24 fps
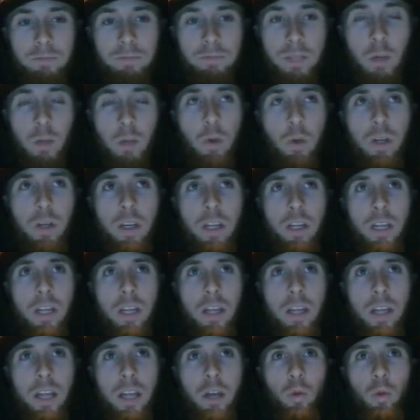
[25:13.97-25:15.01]
It would
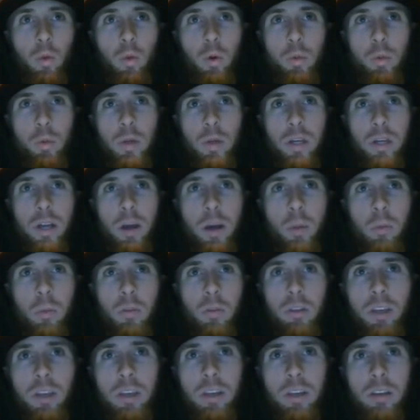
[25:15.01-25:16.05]
become
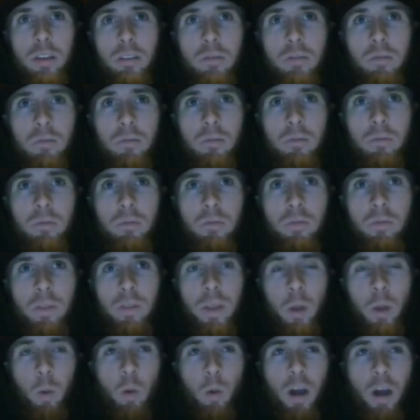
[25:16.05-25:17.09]
the
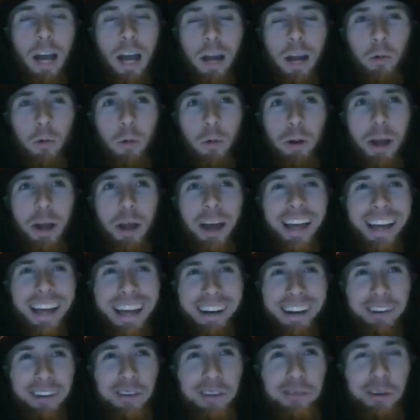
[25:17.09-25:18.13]
I don't
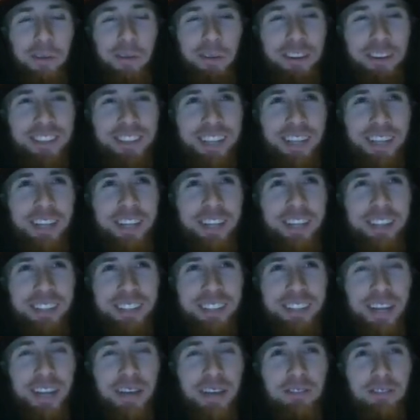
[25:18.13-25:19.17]
know if I want to say this.
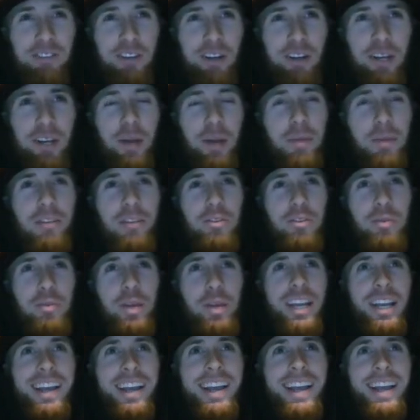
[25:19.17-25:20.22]
Dave's gonna come after
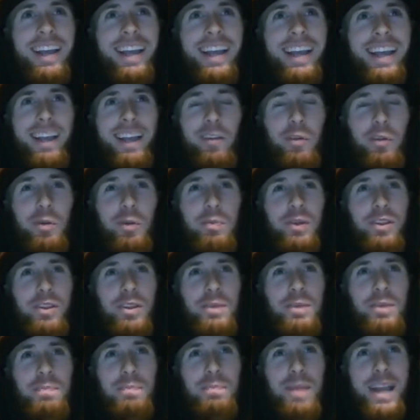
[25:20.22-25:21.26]
me. It would be
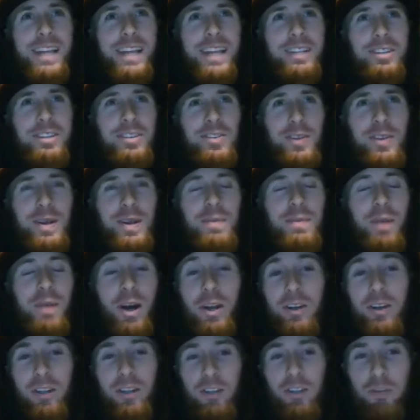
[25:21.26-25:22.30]
the mainstream
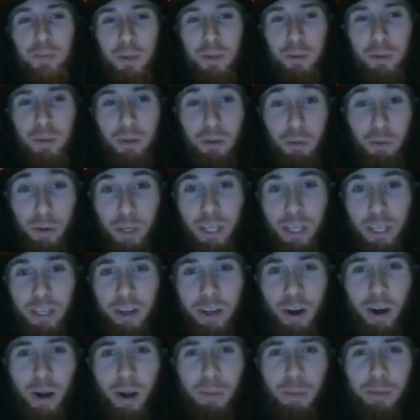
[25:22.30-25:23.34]
undisputed rookie
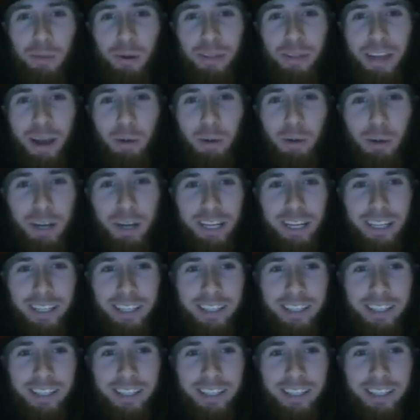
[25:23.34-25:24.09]
card. I'll put it that way.